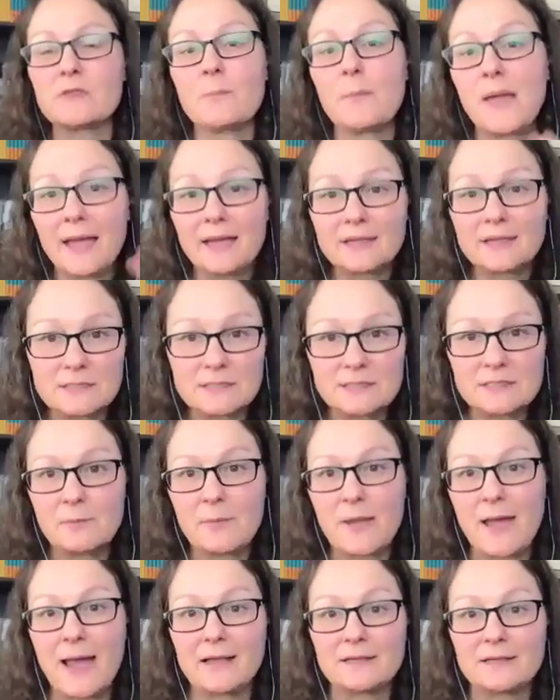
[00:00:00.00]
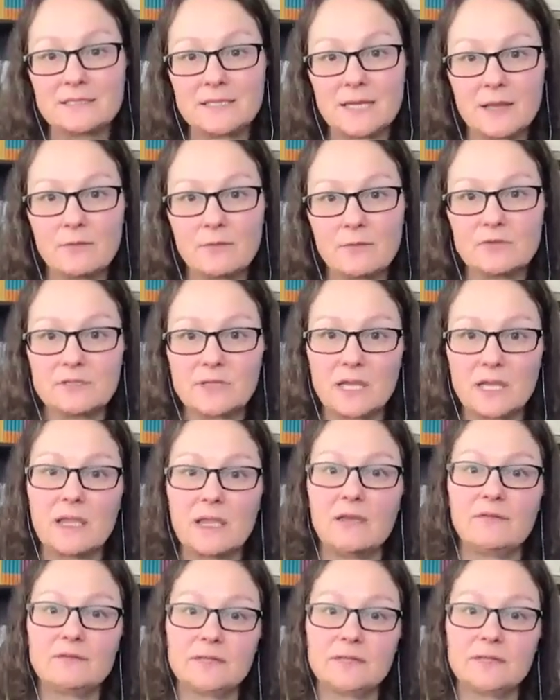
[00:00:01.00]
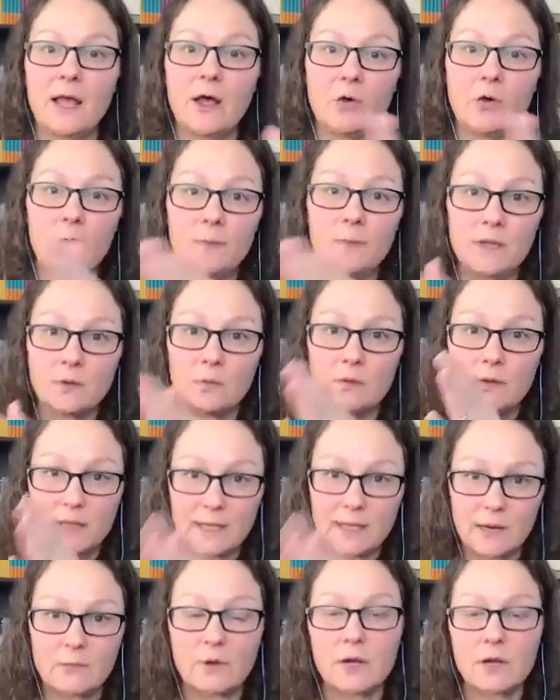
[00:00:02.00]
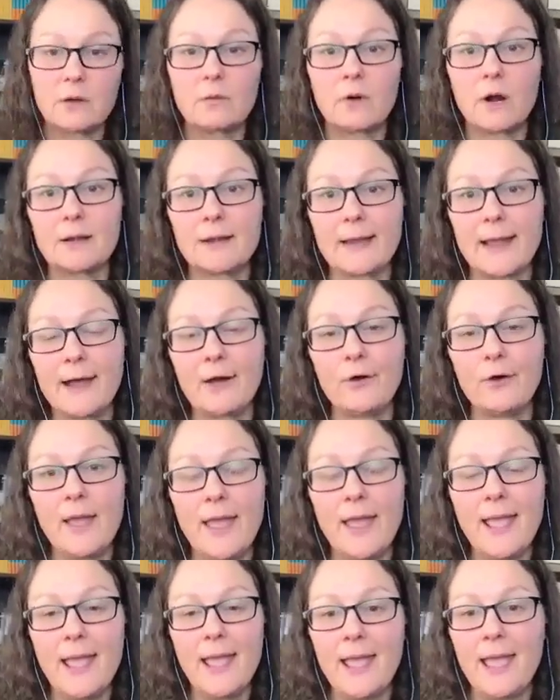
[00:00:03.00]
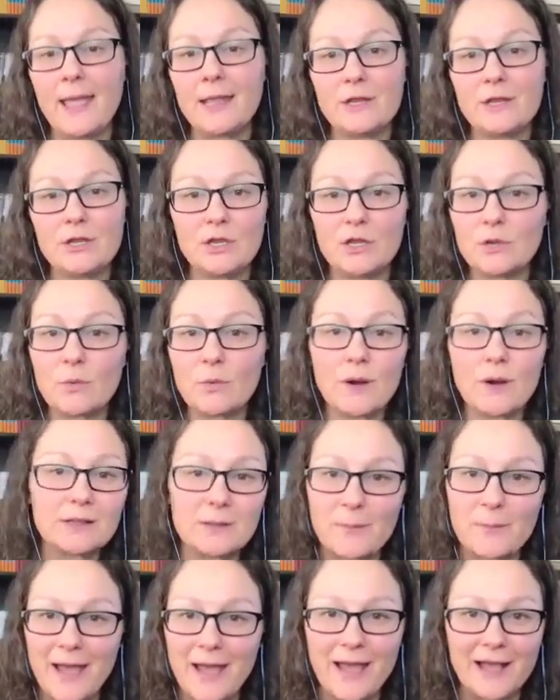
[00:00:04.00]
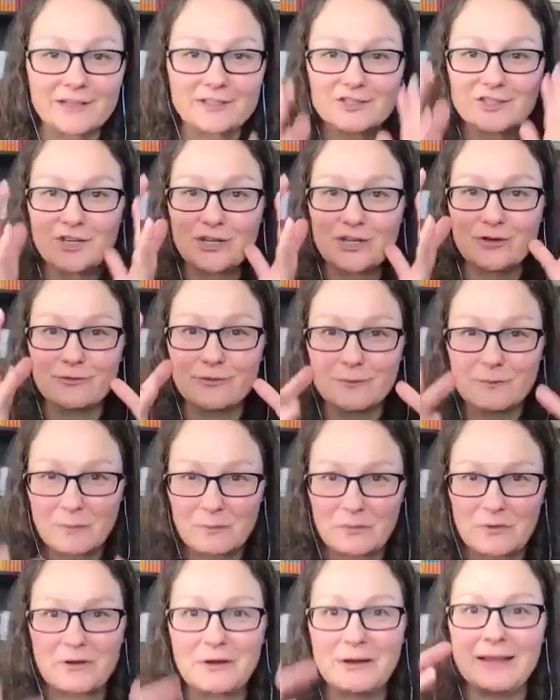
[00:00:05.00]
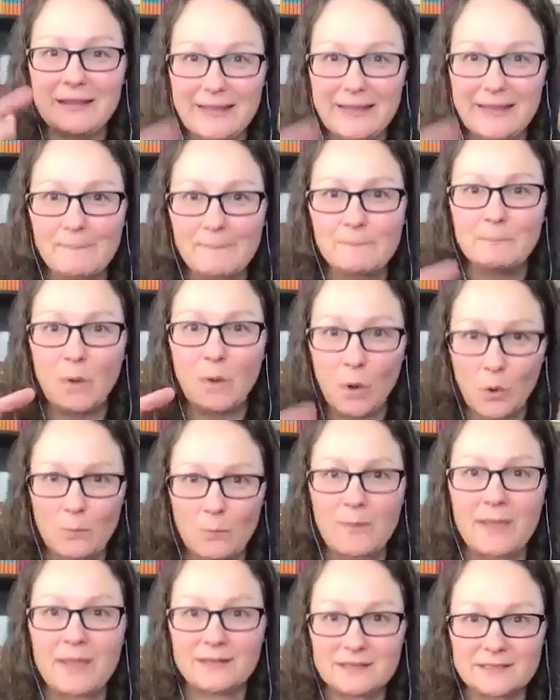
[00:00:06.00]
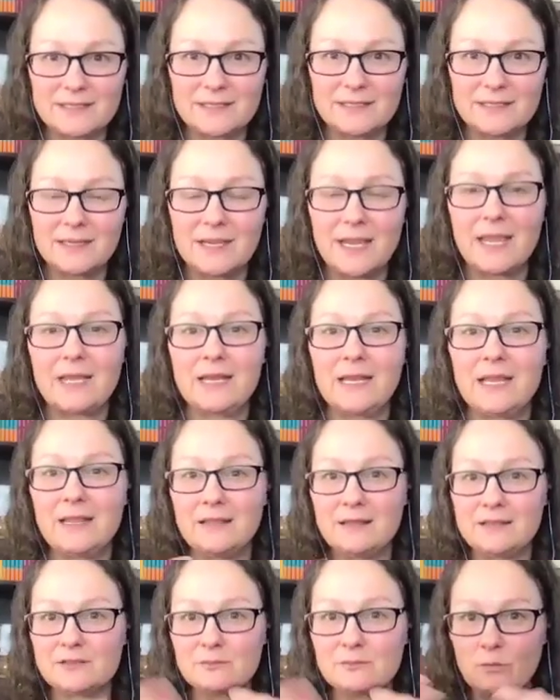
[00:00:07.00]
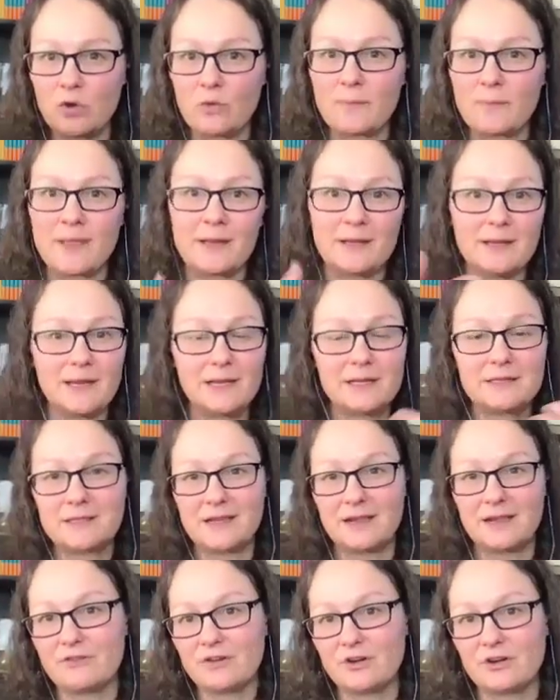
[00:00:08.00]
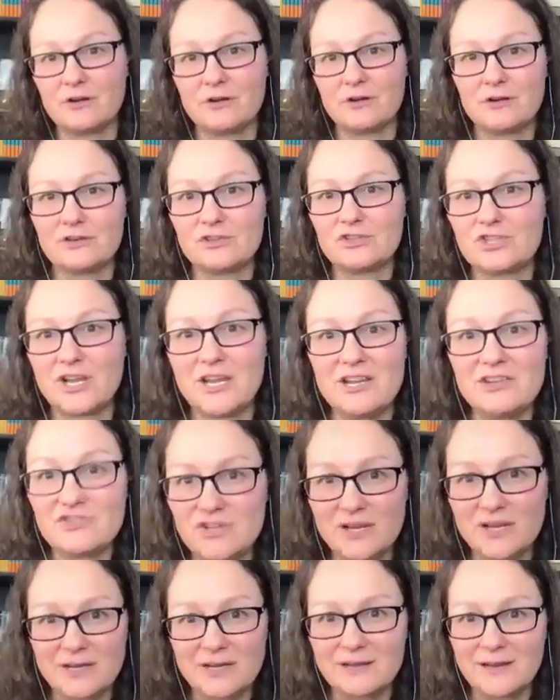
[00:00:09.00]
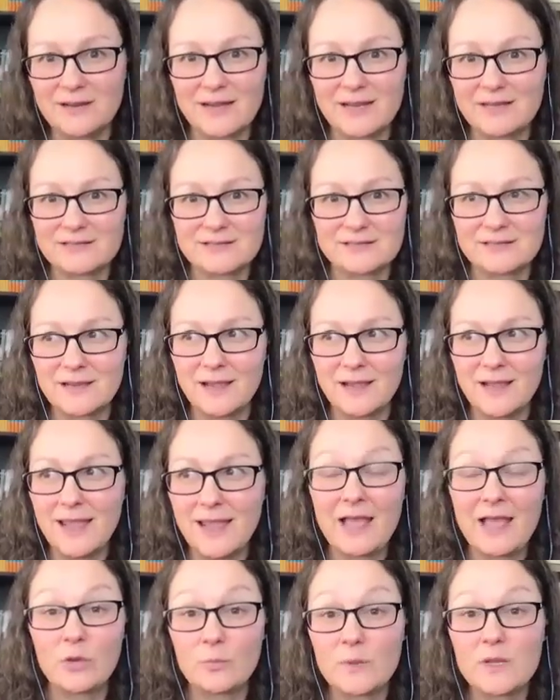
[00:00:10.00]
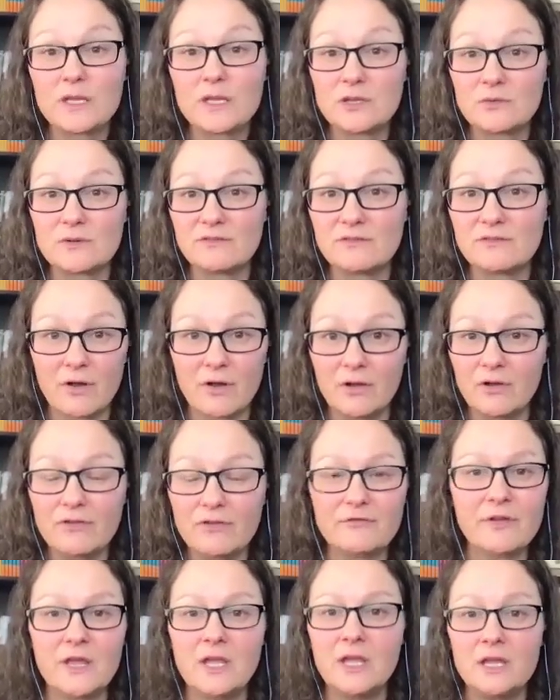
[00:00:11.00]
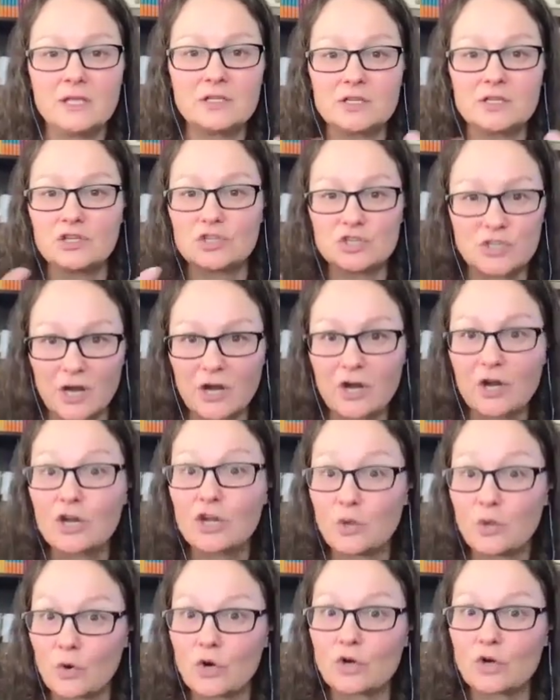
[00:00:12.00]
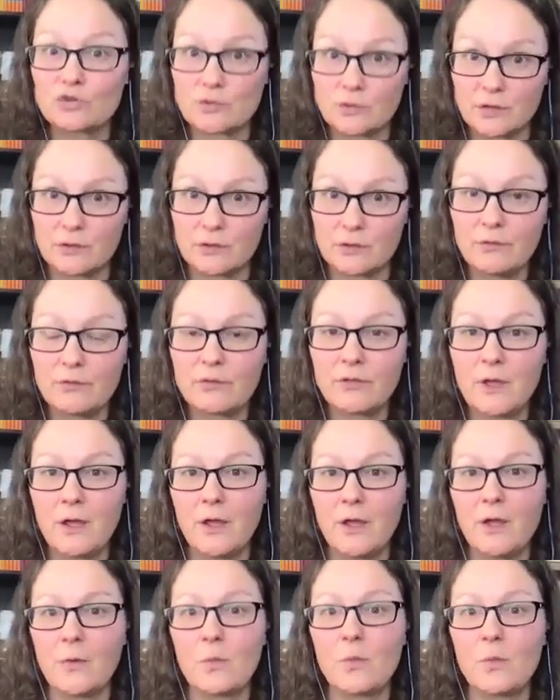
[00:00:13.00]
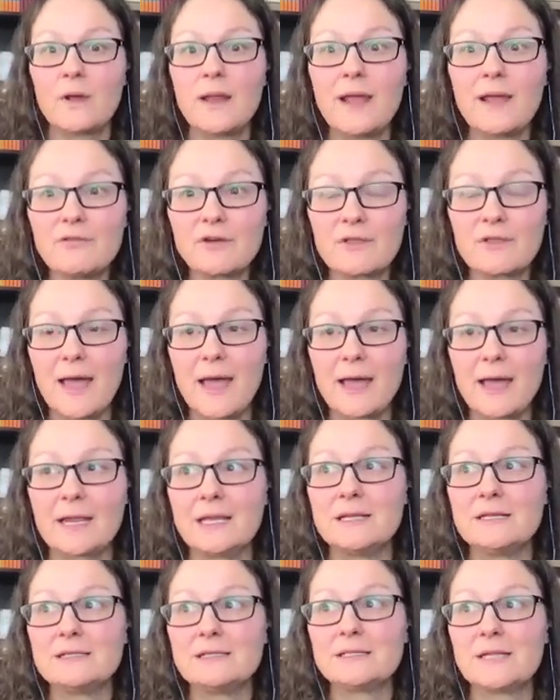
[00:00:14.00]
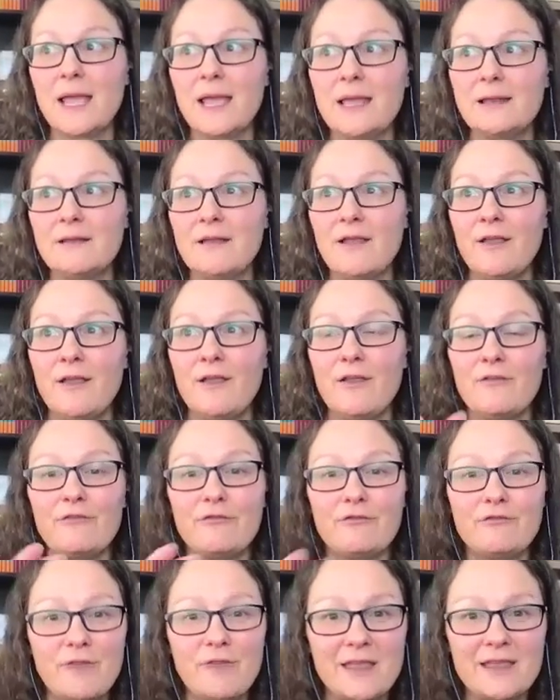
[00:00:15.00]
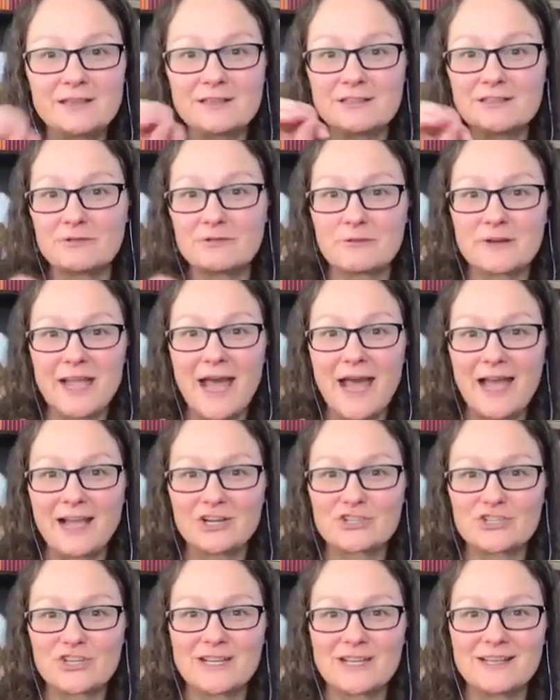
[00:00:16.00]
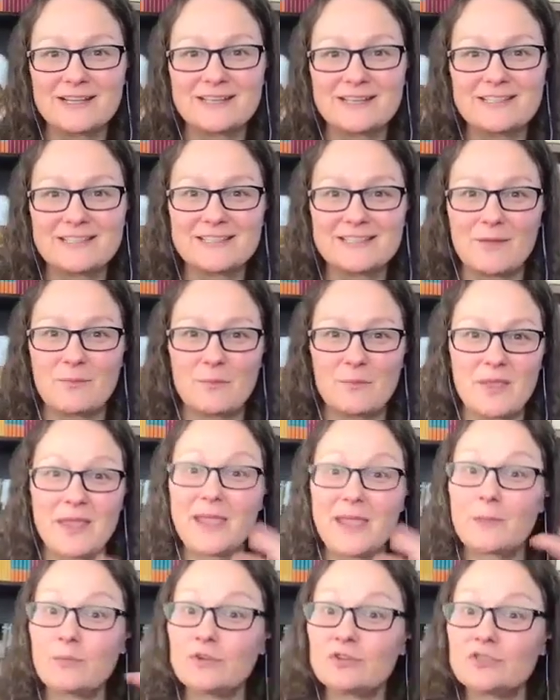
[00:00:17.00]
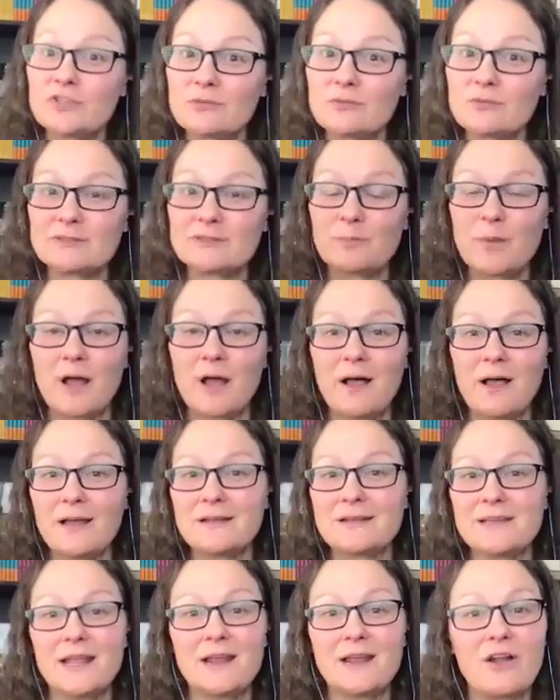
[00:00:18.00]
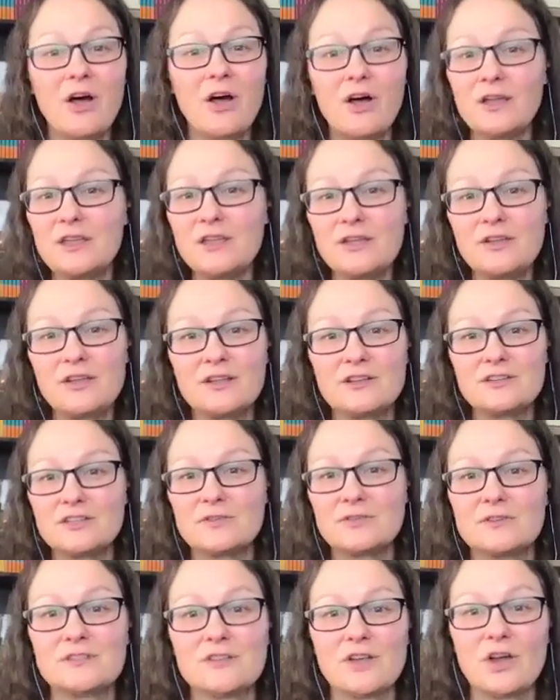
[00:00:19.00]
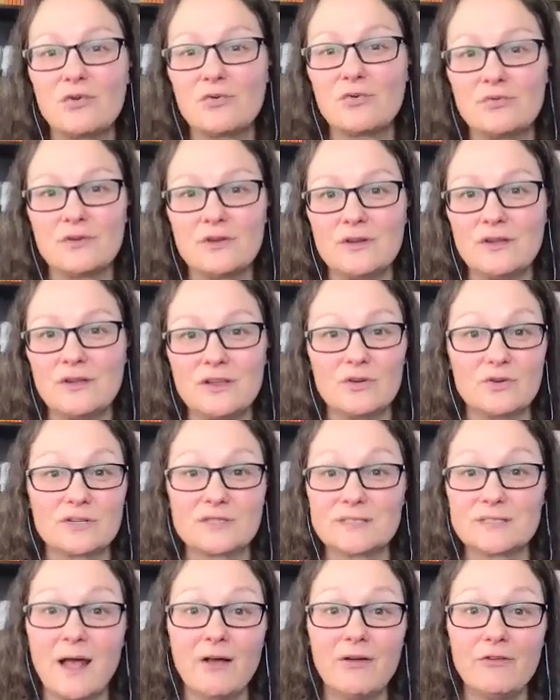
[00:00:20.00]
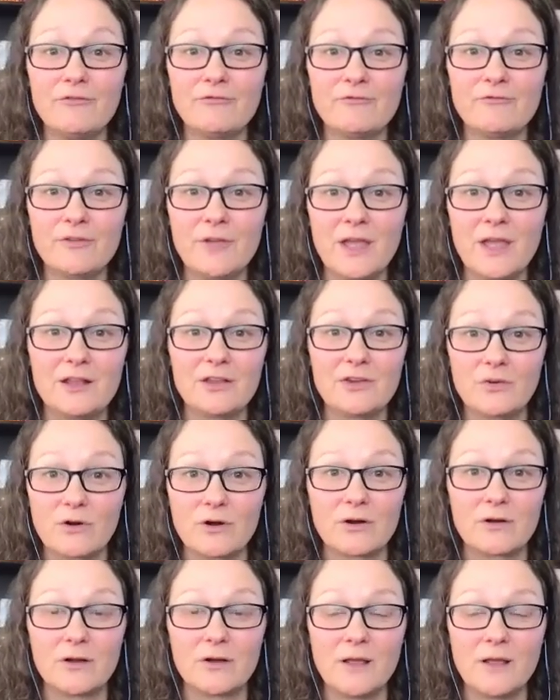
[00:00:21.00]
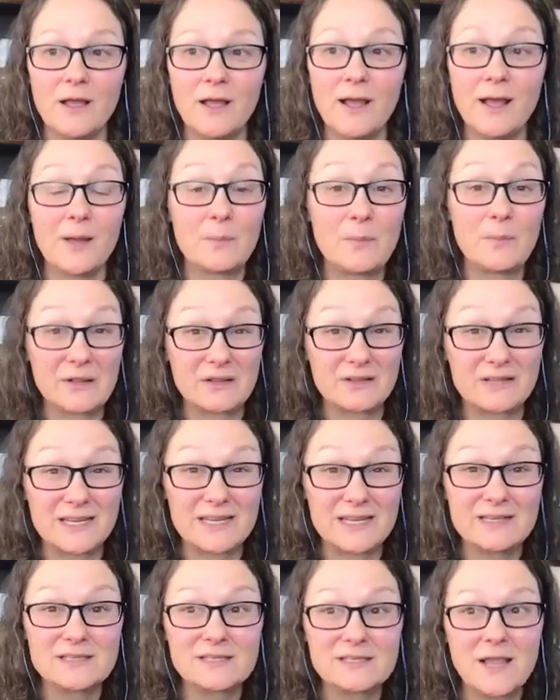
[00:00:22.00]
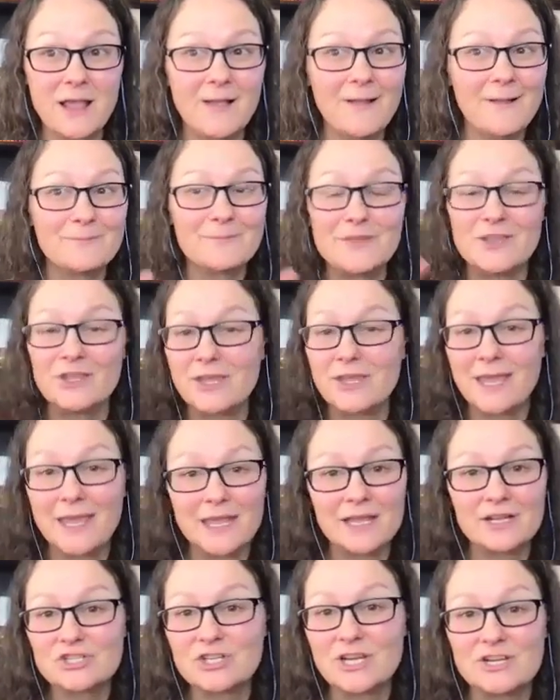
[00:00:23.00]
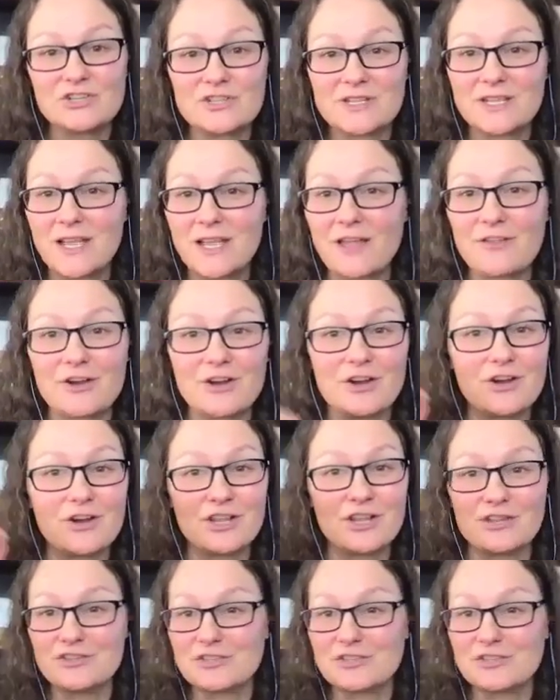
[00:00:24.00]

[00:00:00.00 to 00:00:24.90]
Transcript: The past is the past. It was the gift to help you get where you are now. And you aren't the past. Remember, you're in that moment. And in this moment, it's ever changing. It's helping you evolve to share your truth, whatever that is, and face the reactions, be able to respond. And all you can do is own yourself and your abilities. You can't change the other.